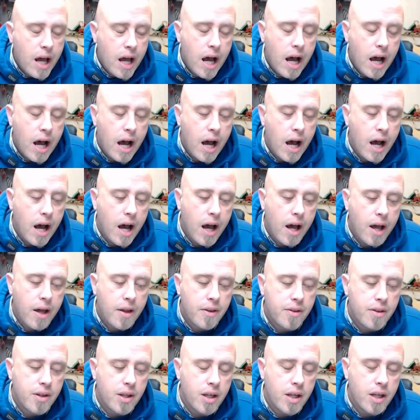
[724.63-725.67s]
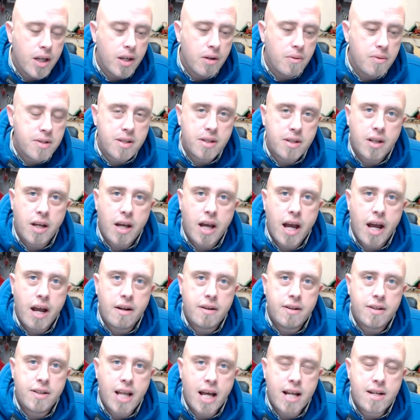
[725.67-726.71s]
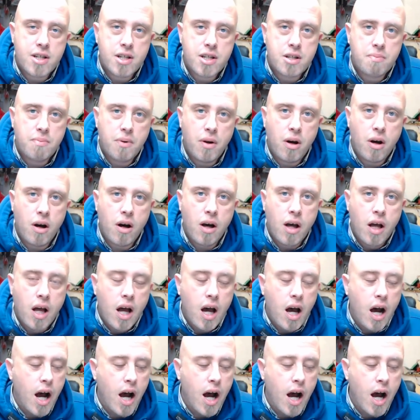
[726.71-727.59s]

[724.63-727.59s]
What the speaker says: that it was in a dead spot.